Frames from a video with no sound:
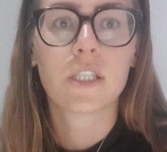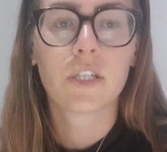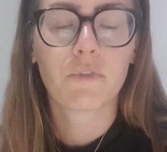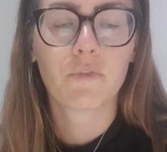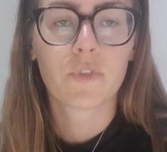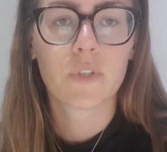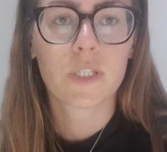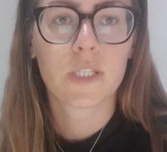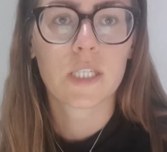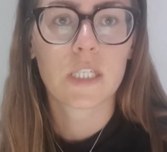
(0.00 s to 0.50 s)

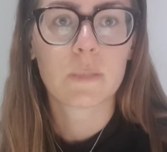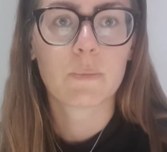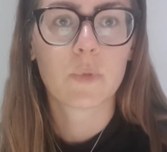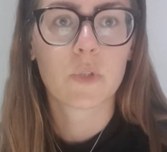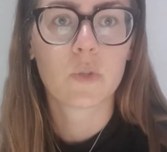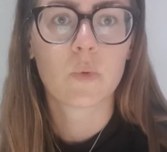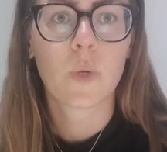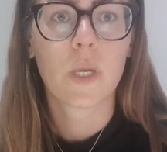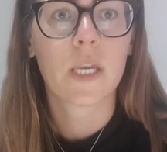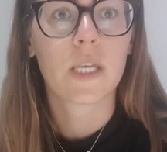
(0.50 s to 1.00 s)
differences
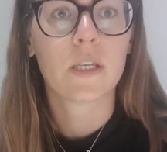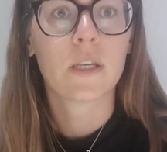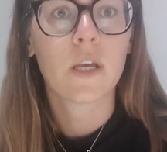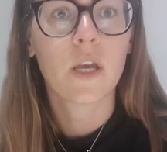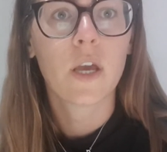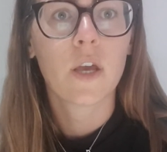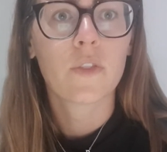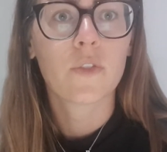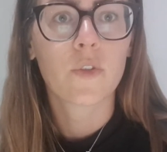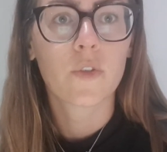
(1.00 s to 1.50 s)
between
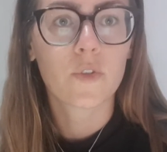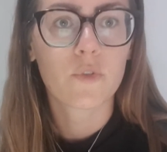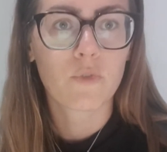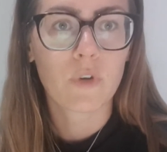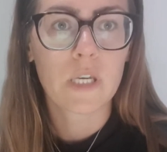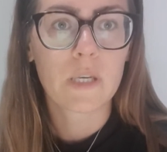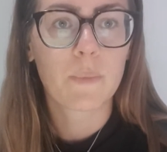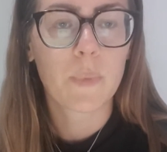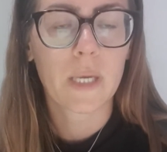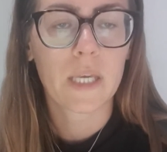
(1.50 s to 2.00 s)
the
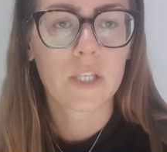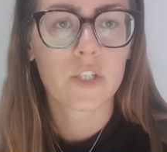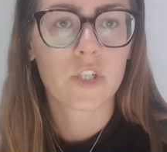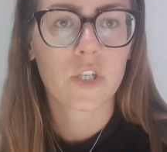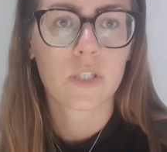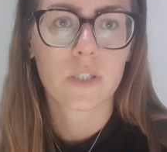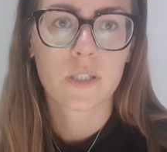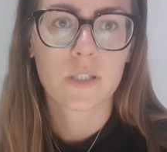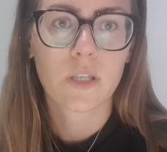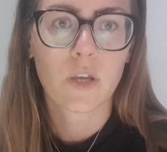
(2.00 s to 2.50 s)
three
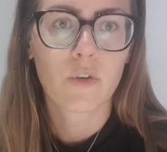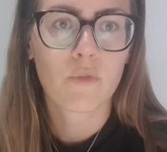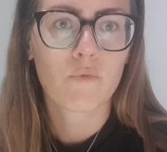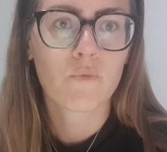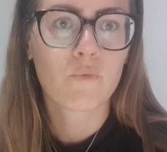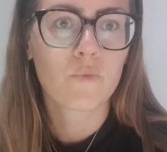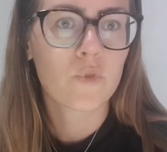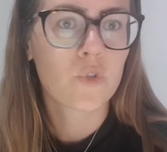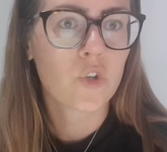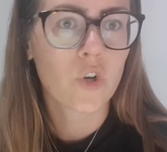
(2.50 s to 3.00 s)
pictures. So
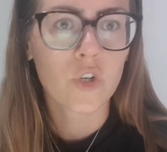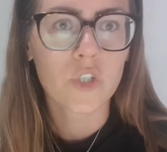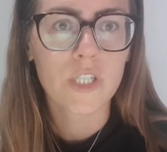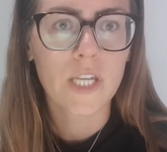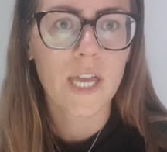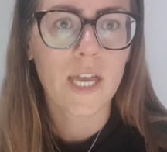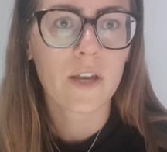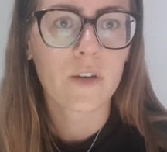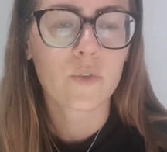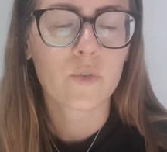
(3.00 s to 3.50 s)
jot
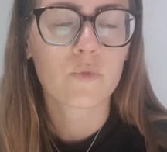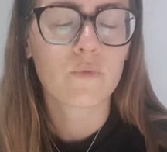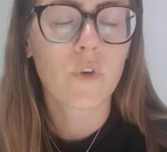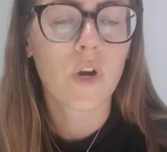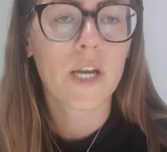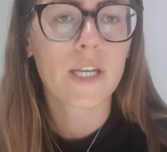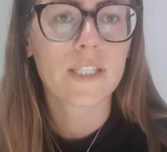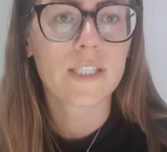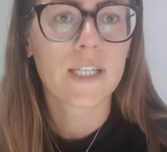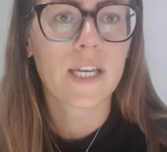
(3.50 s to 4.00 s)
down or
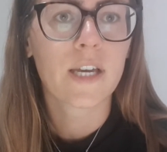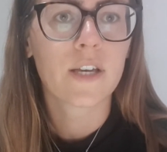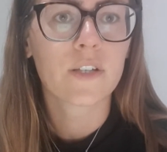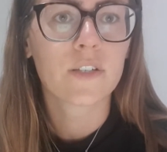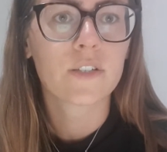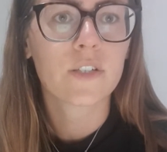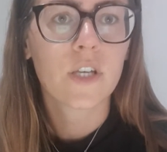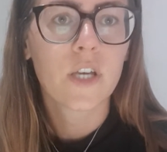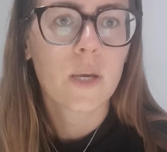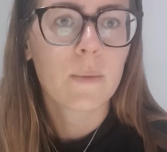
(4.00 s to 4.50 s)
write
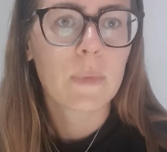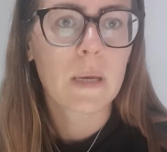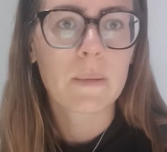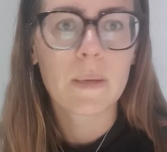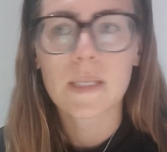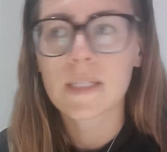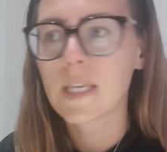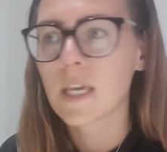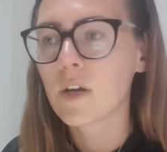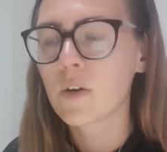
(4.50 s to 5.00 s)
down,
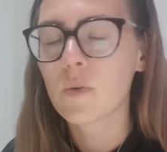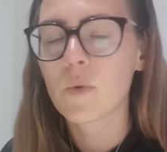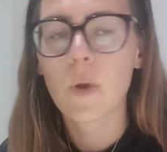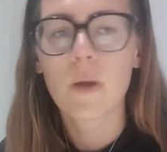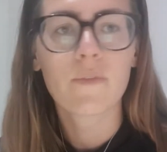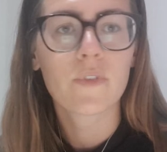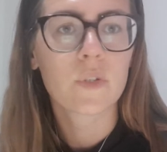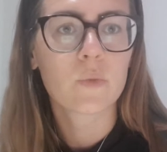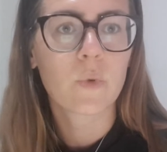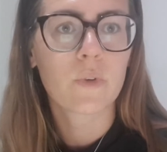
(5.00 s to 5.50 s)
maybe tell
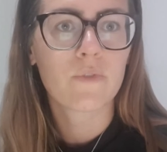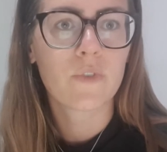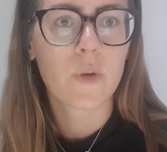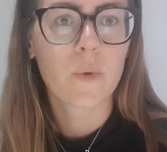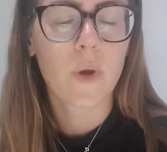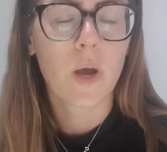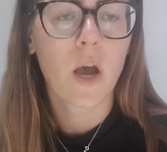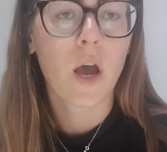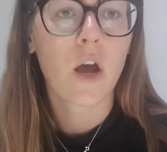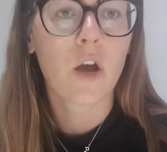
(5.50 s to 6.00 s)
whoever's with you
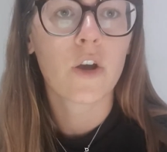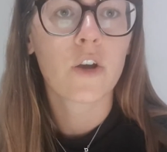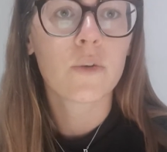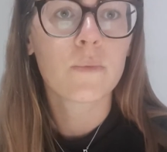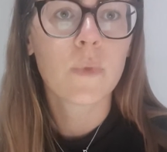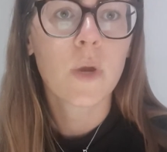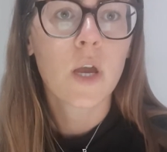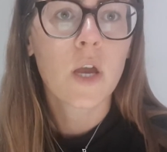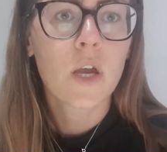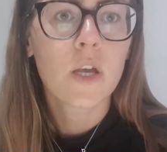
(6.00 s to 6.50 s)
at
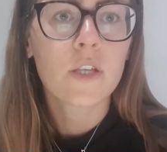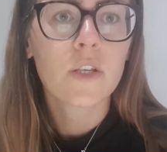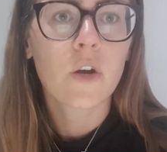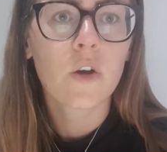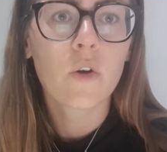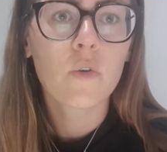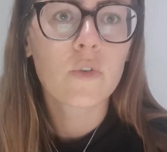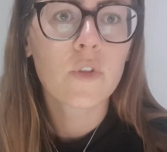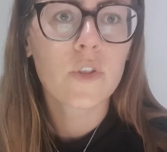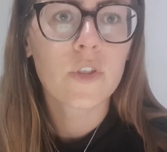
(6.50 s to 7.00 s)
home,
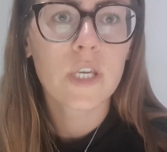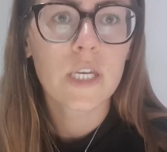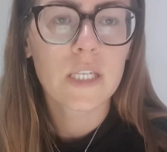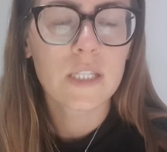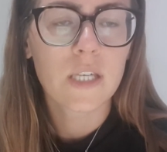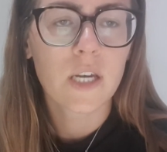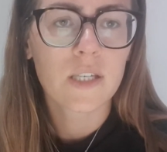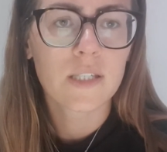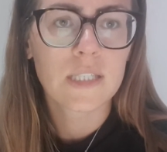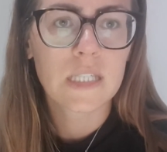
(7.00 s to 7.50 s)
all the
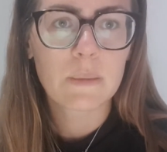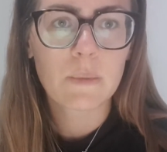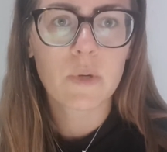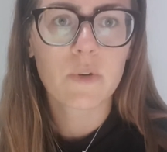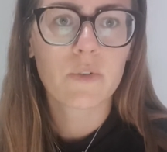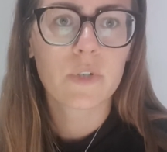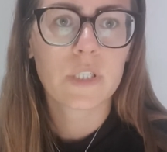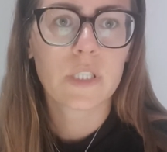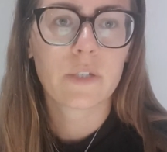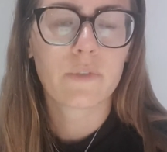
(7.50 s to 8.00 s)
things that are
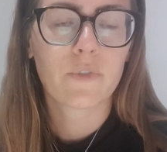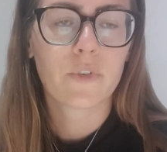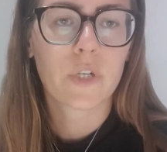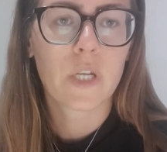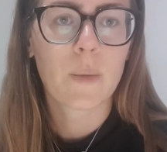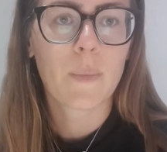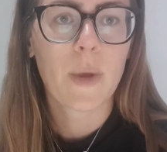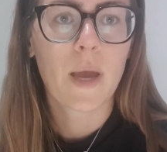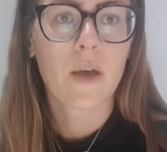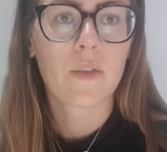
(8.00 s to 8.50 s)
similar and
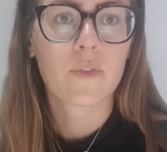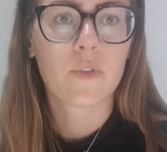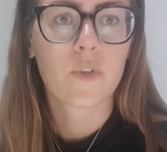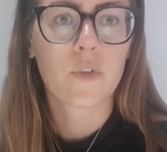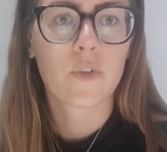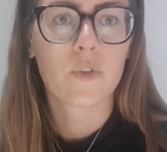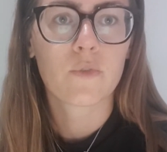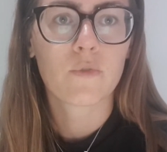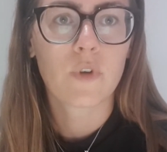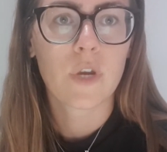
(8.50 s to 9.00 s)
different about the
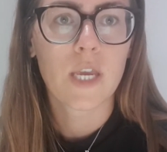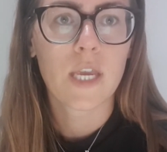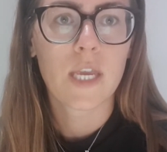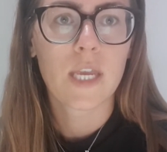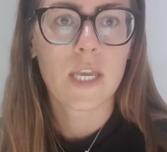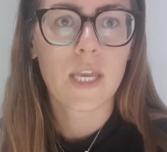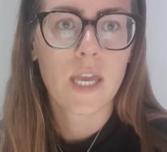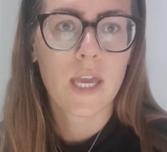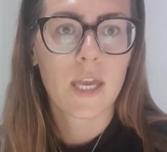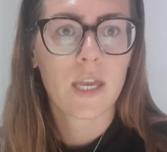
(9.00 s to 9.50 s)

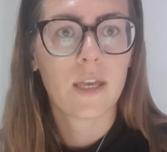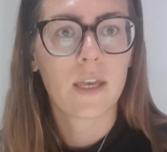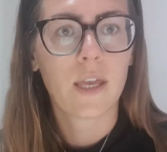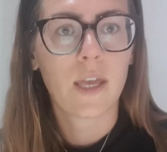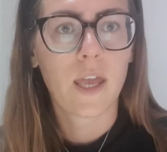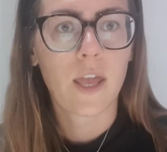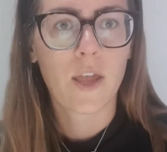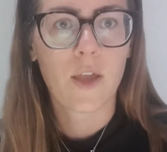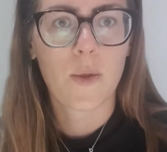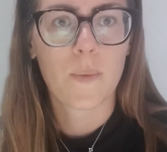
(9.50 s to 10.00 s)
three
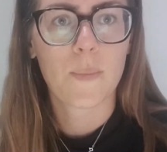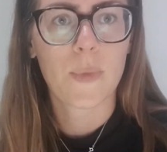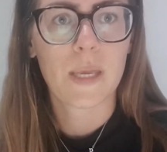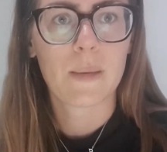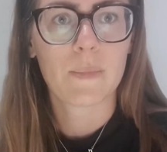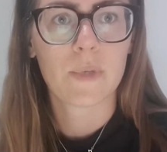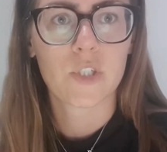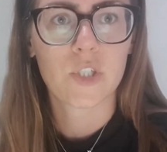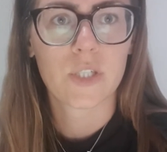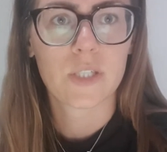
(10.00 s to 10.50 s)

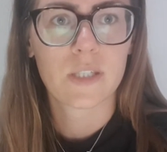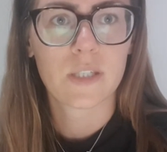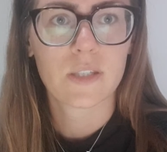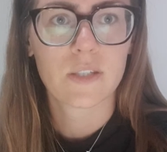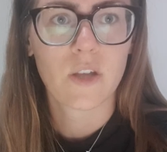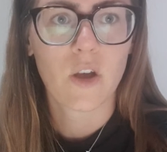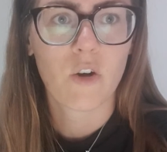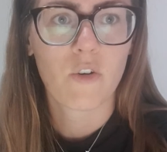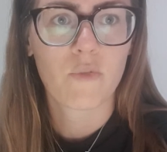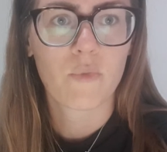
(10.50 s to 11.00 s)
images to
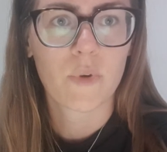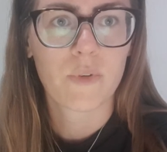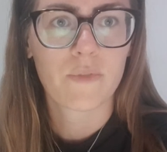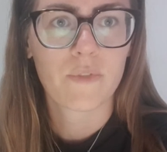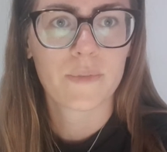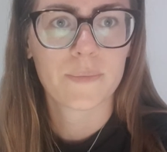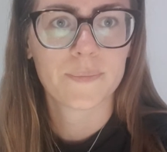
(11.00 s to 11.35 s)
start off with.